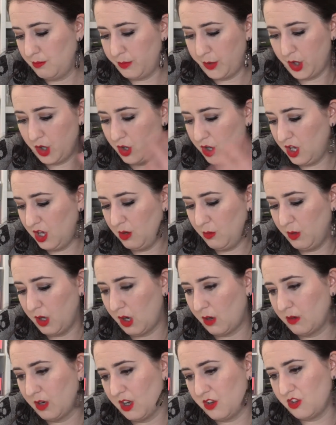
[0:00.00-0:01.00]
purity we
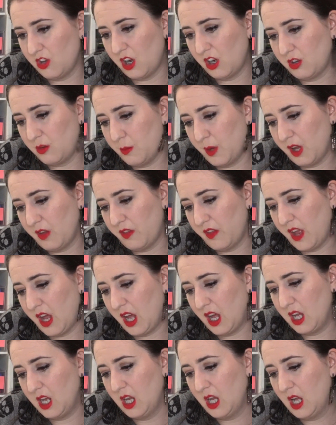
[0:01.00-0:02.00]
already talked about
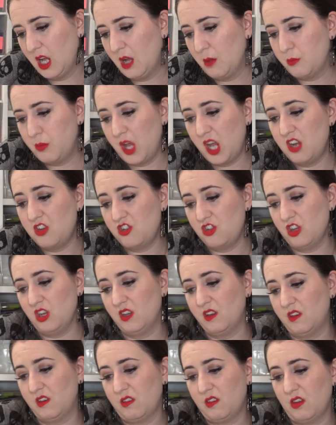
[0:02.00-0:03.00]
that
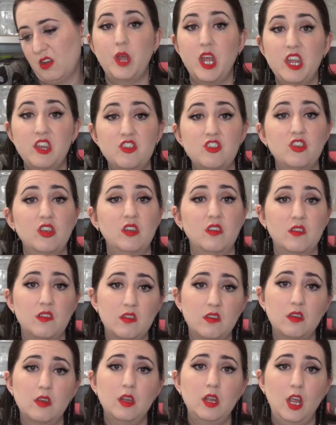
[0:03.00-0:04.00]
patience
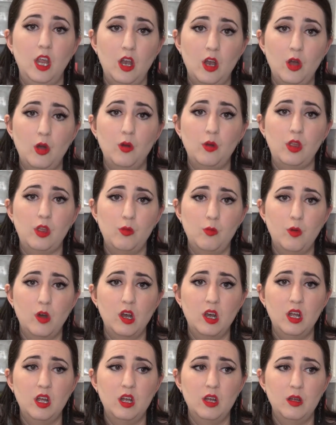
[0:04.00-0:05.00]
patience you know you
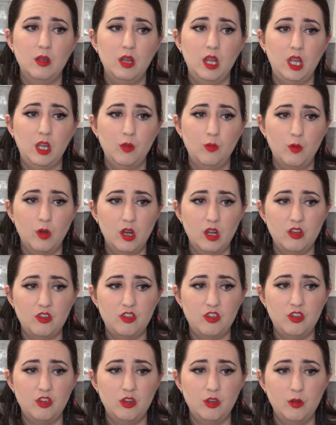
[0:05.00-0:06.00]
want to you want
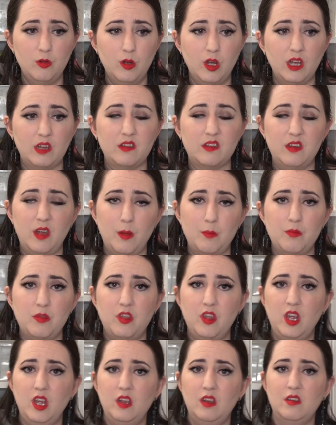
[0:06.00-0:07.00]
to accept
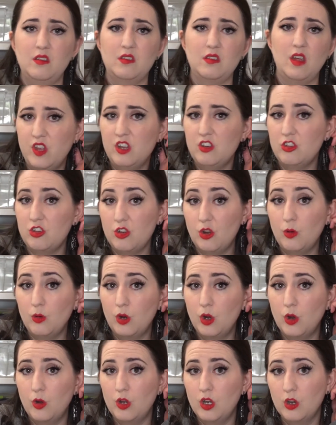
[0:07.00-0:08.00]
things things
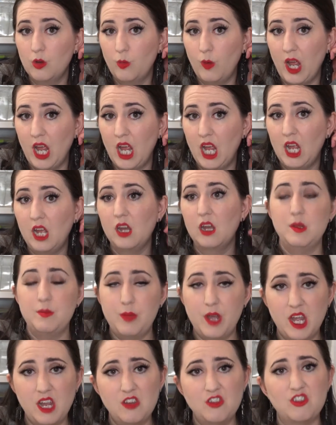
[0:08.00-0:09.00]
don't go your way be
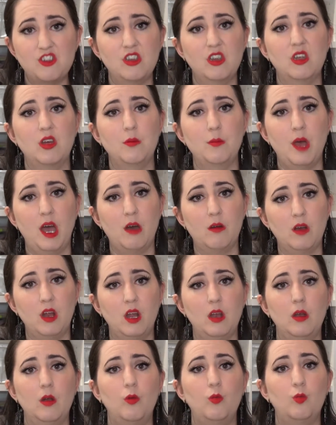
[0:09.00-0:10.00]
patient about
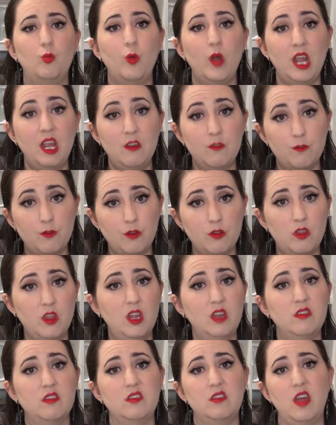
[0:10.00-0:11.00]
it wait for
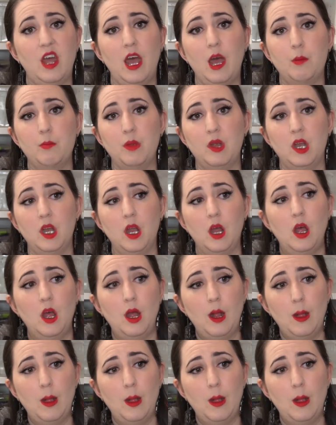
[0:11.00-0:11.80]
things to happen